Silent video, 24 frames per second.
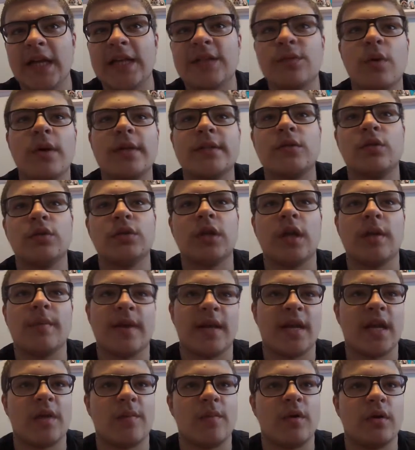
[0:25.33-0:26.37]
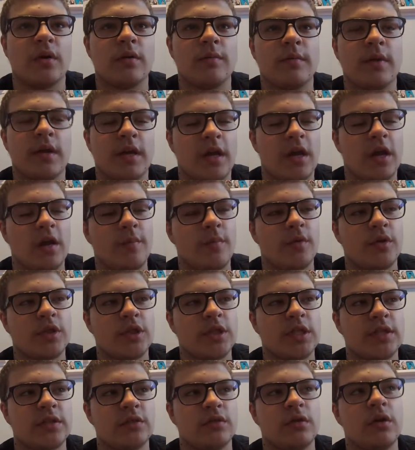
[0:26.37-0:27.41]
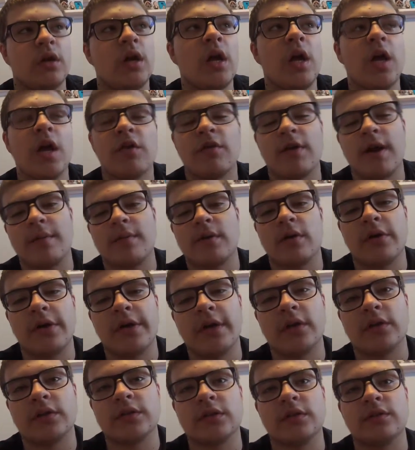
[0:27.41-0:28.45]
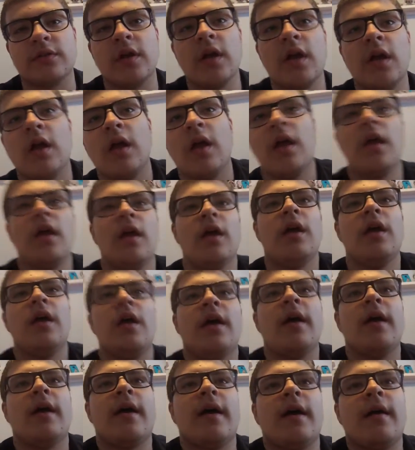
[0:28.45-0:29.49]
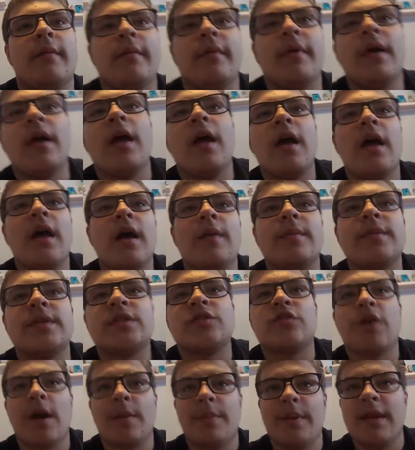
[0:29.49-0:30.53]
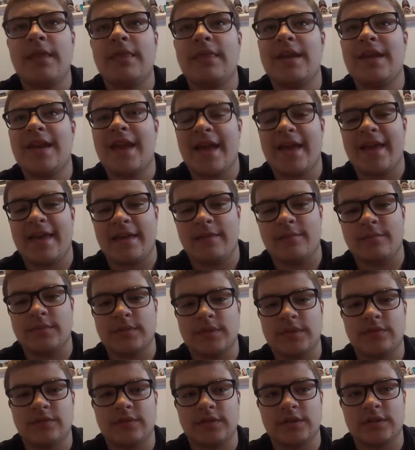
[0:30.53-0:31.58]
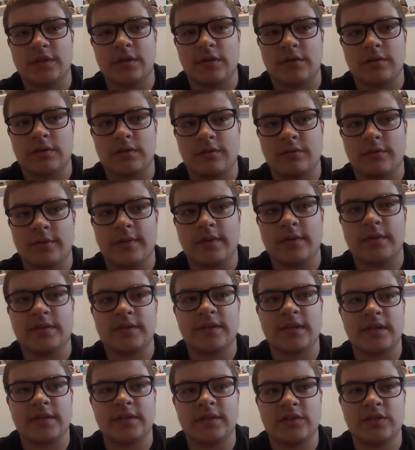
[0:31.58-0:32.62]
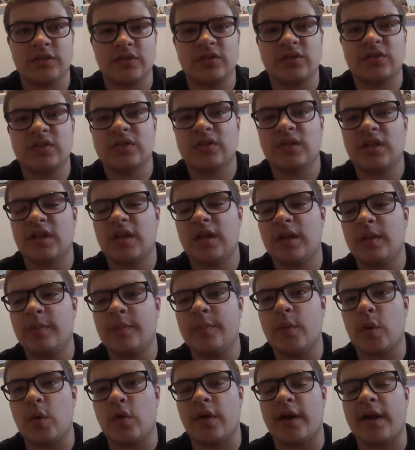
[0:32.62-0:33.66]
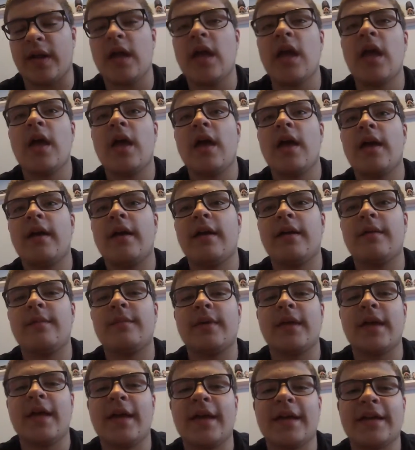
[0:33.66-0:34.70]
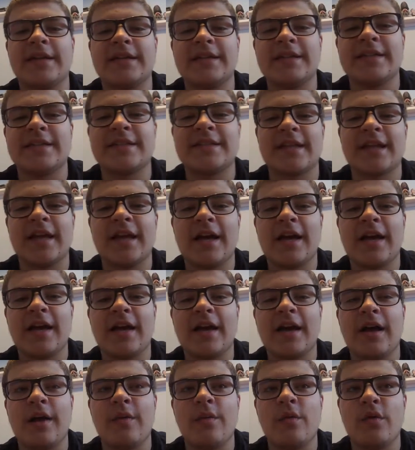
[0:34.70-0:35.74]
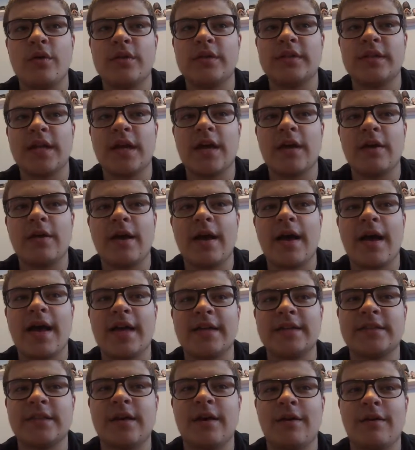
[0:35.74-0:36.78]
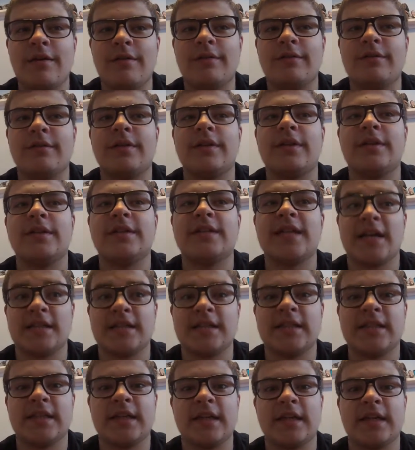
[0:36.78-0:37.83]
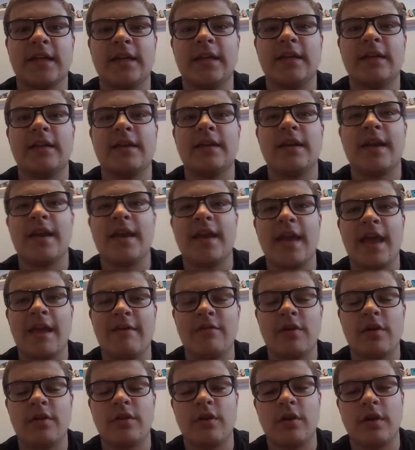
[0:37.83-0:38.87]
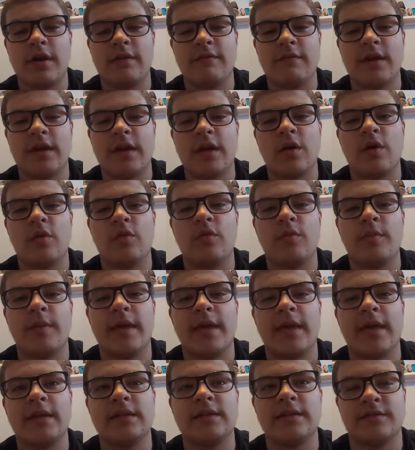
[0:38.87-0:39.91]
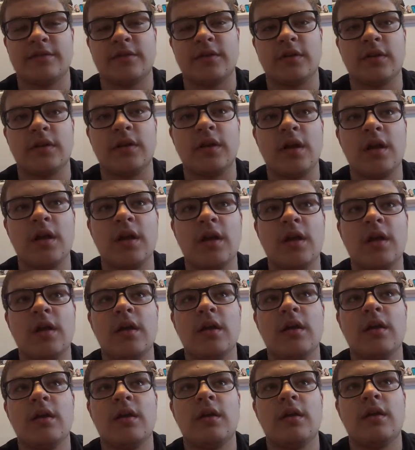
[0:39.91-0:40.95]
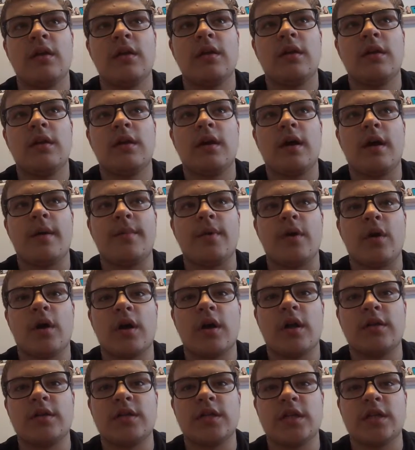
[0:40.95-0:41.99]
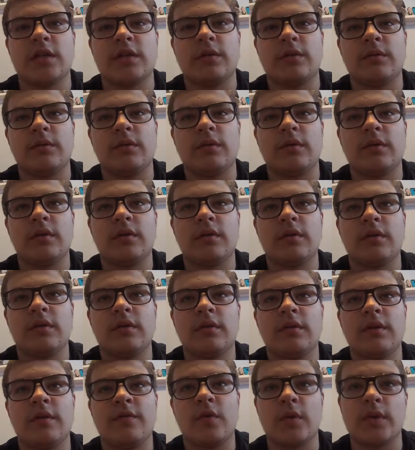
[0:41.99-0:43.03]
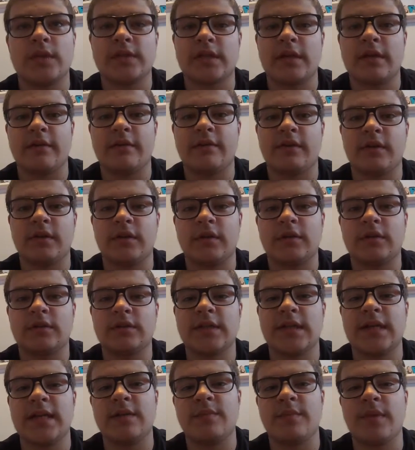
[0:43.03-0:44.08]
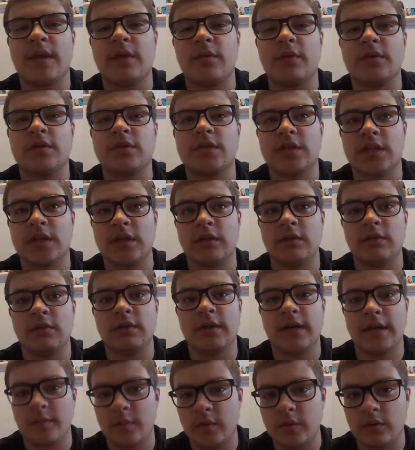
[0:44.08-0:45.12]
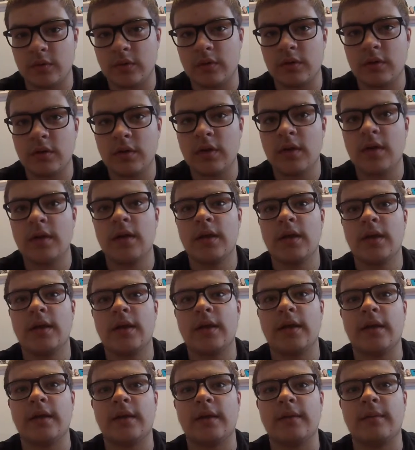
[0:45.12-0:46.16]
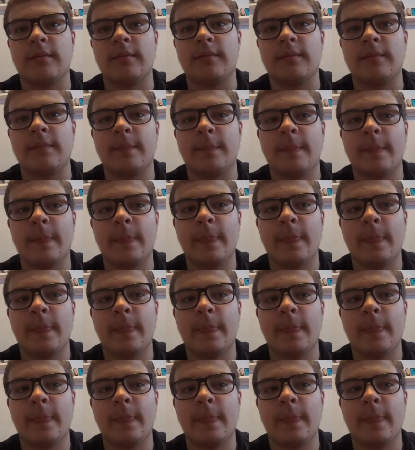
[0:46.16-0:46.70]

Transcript: that's why it's called like medium, mediocre munchies or crap cooking or stuff. Um, I'm scrapping the names to start off with because that's just boring. Um, and I'm also, as of Saturday, every other cooking video will be different. I'm not going to do a voiceover telling me what to do anymore. Um,